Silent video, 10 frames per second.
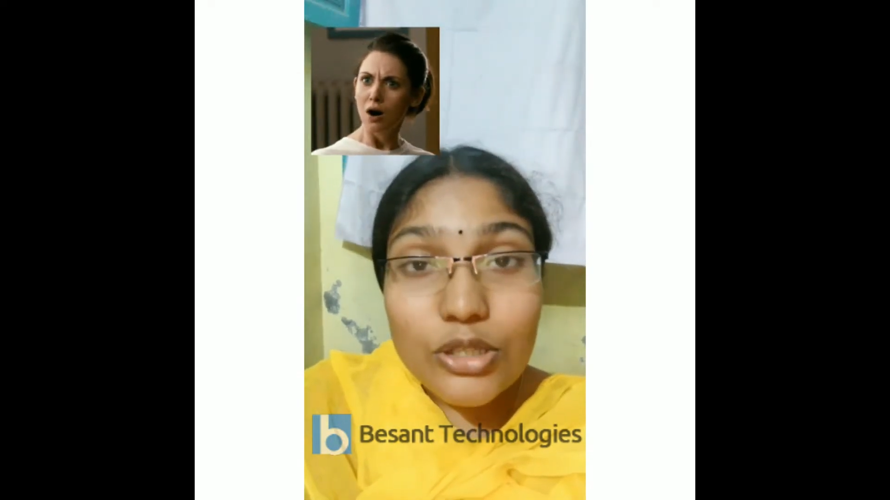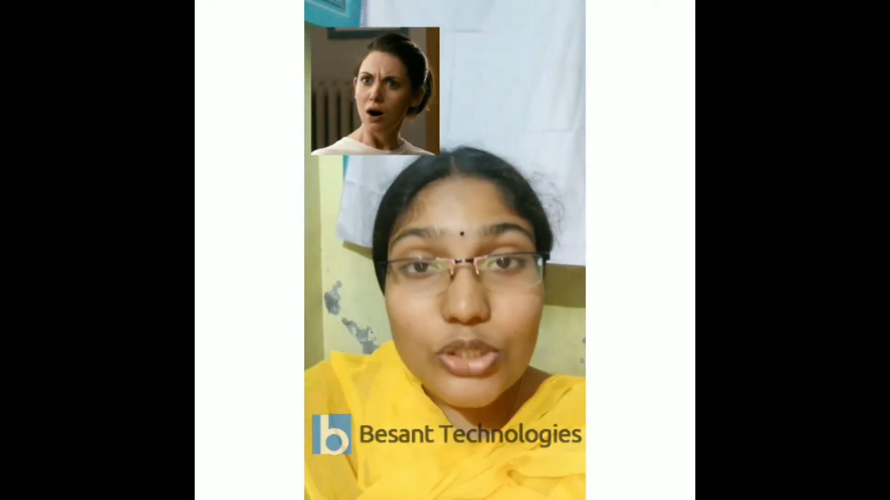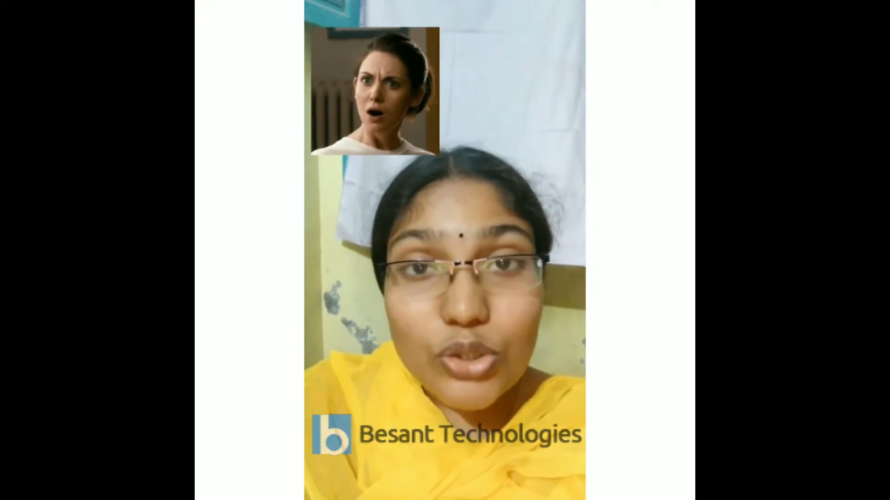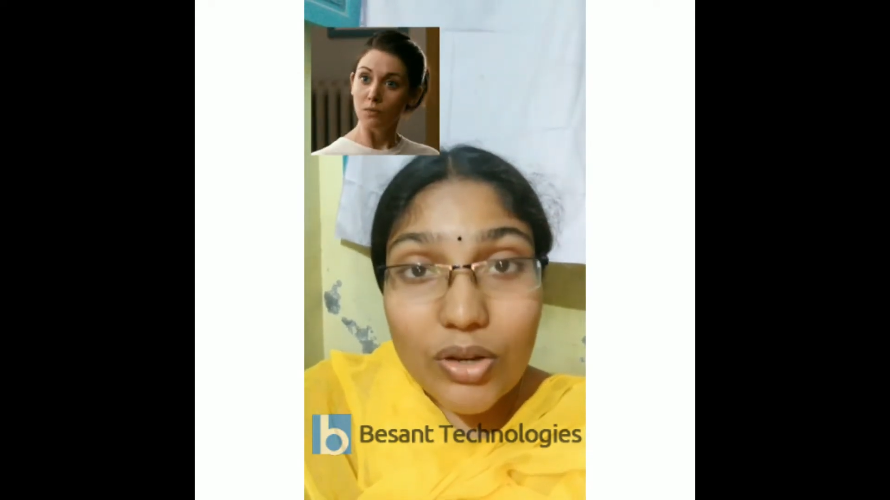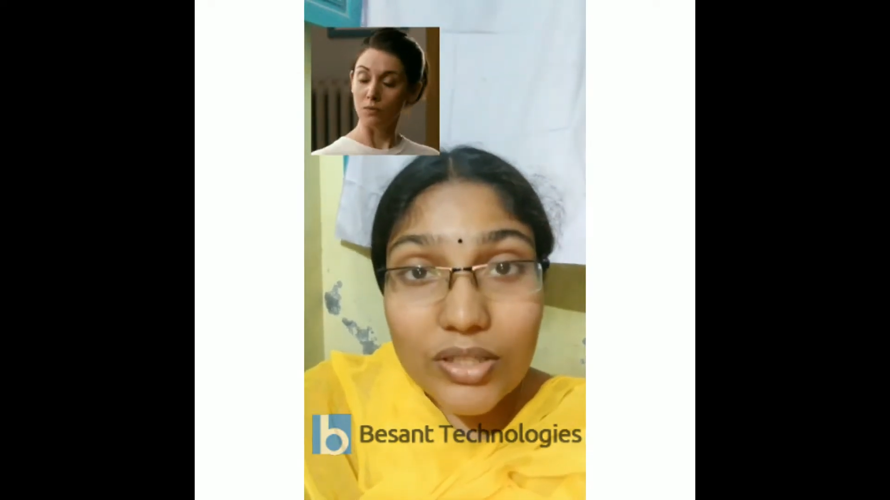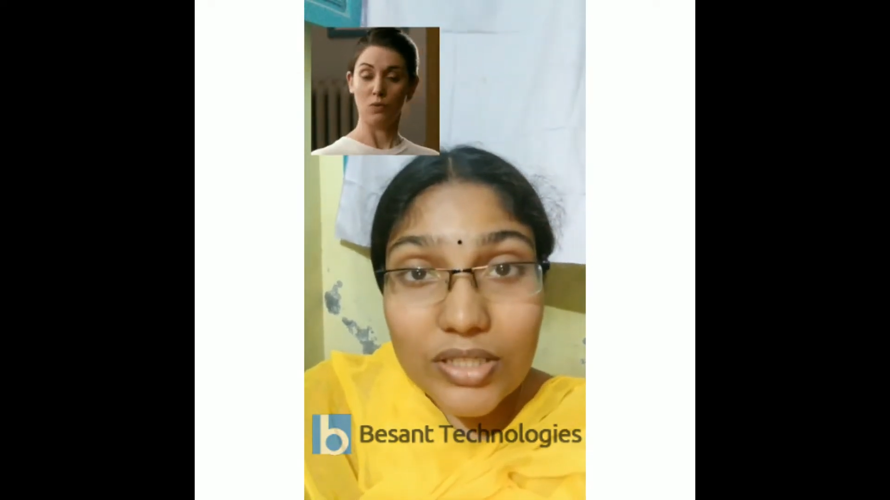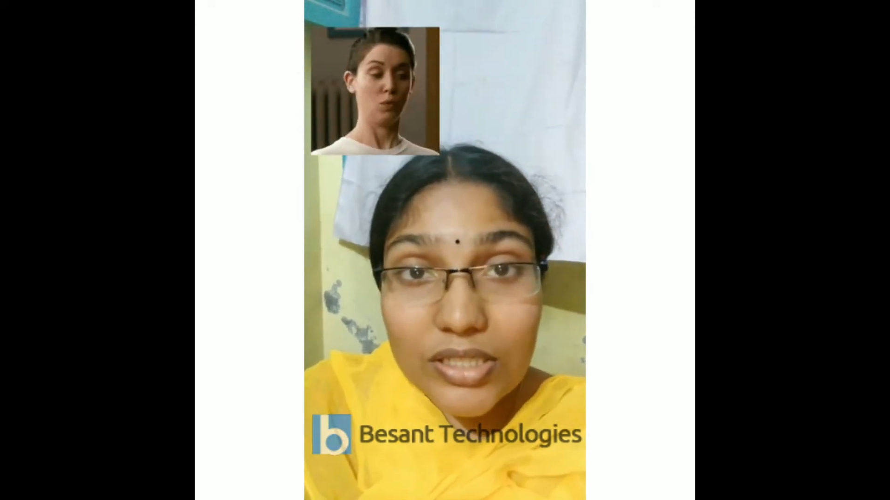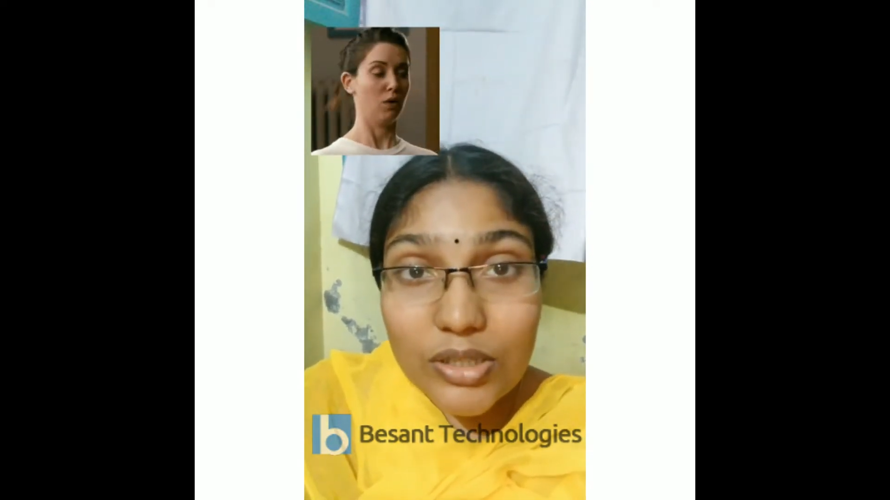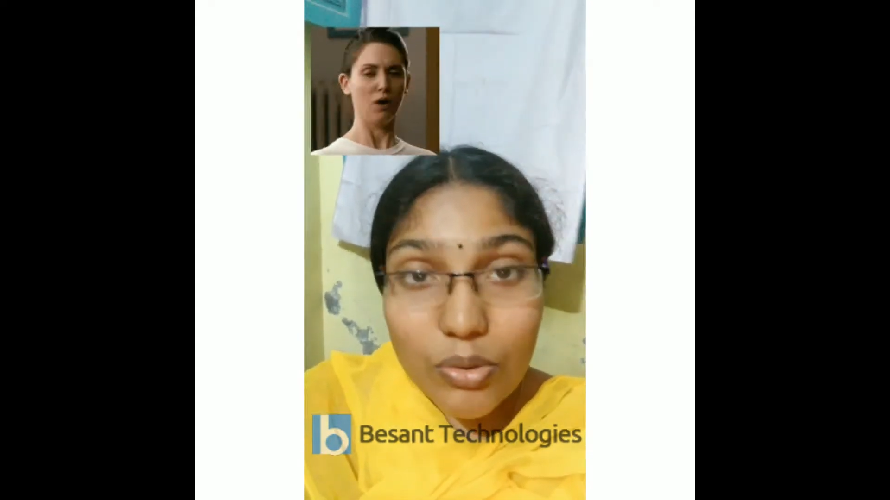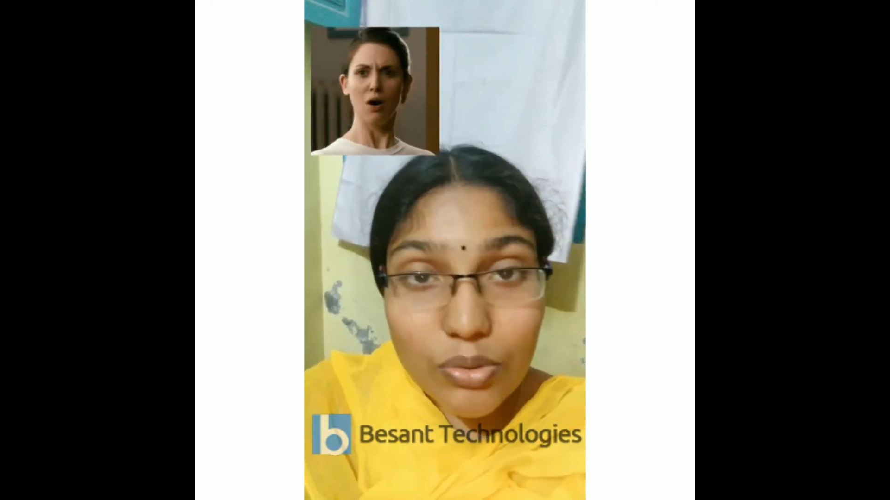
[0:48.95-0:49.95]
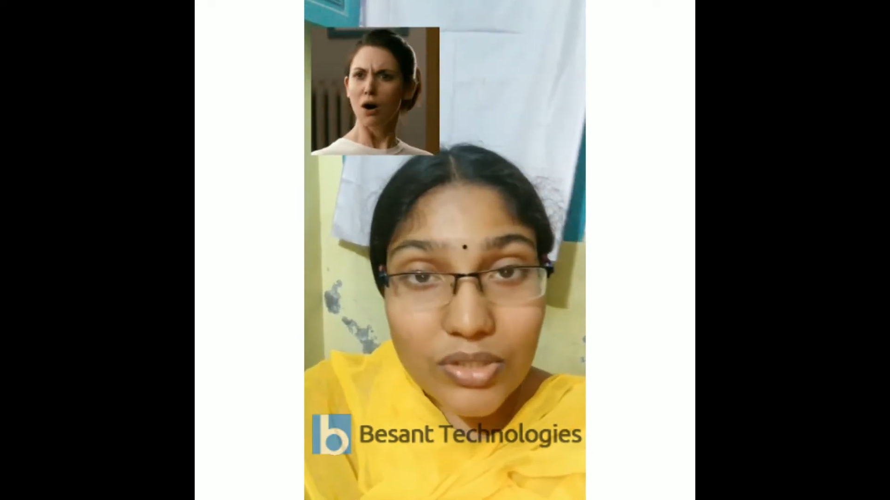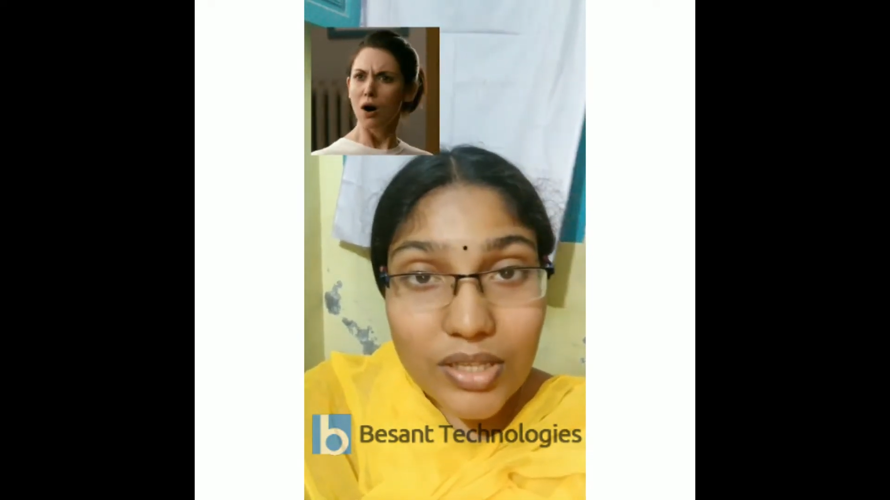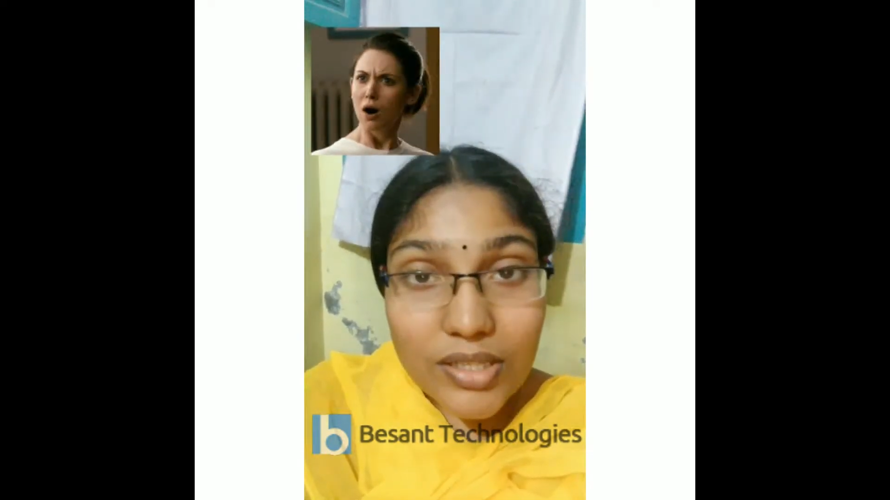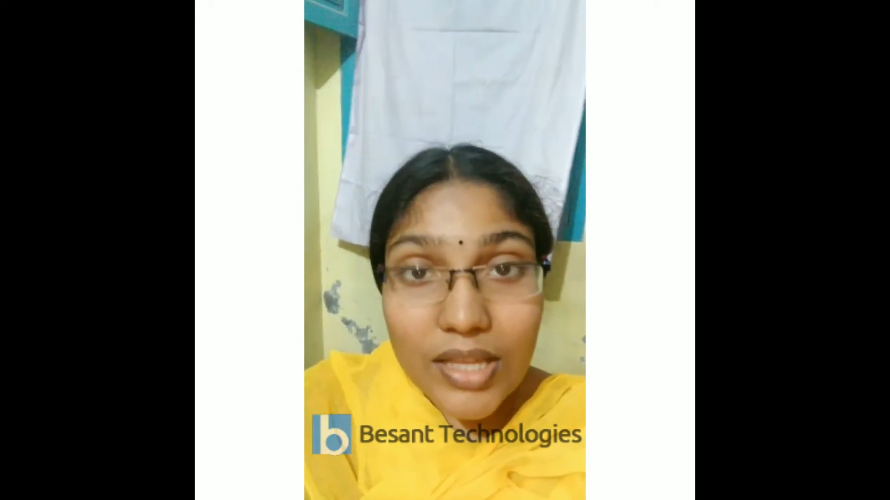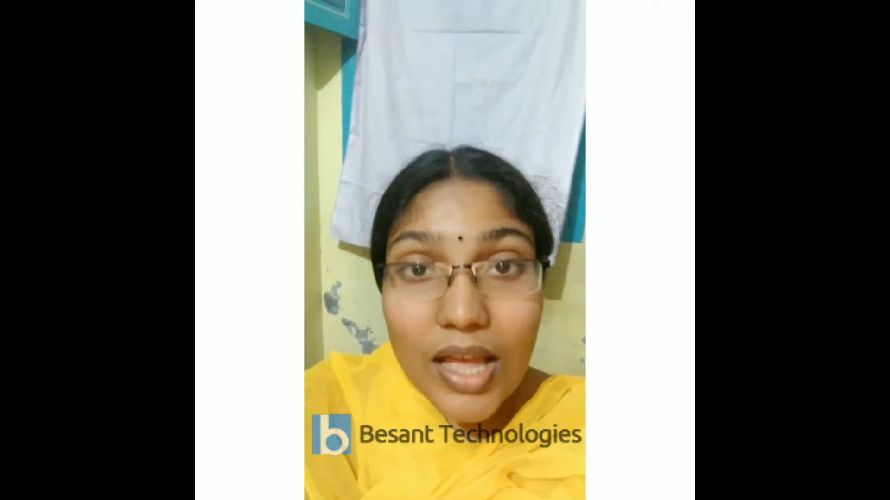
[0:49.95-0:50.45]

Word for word: join these courses.